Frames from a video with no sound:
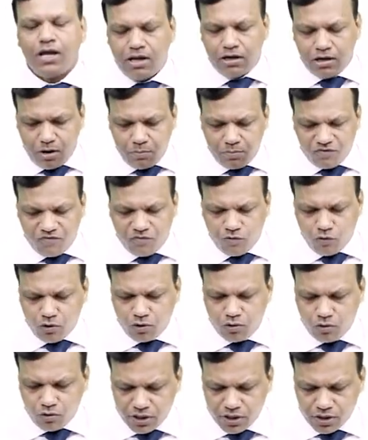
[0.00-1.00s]
Now before
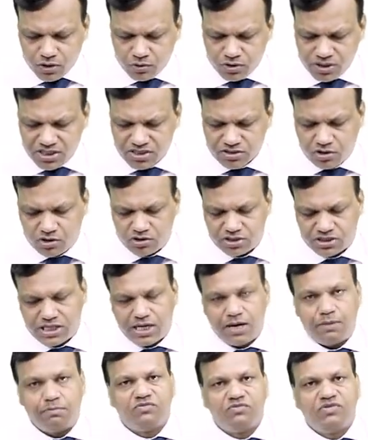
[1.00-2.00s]
going to this
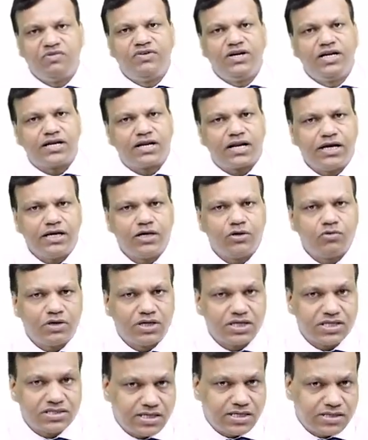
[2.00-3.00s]
concept, we will try to
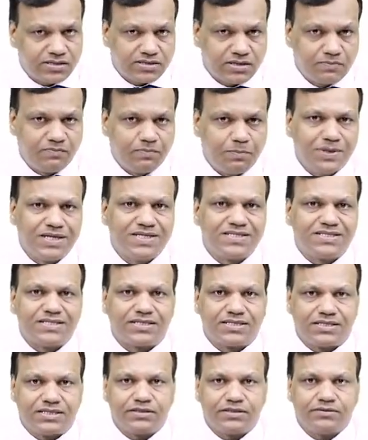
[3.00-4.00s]
understand some basic
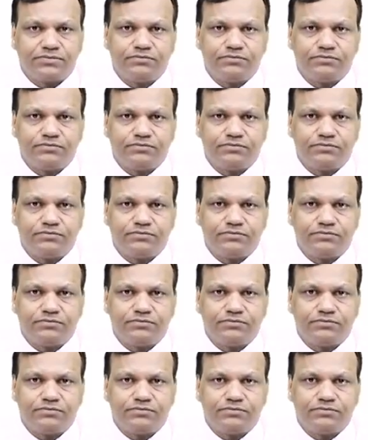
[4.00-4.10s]
thing.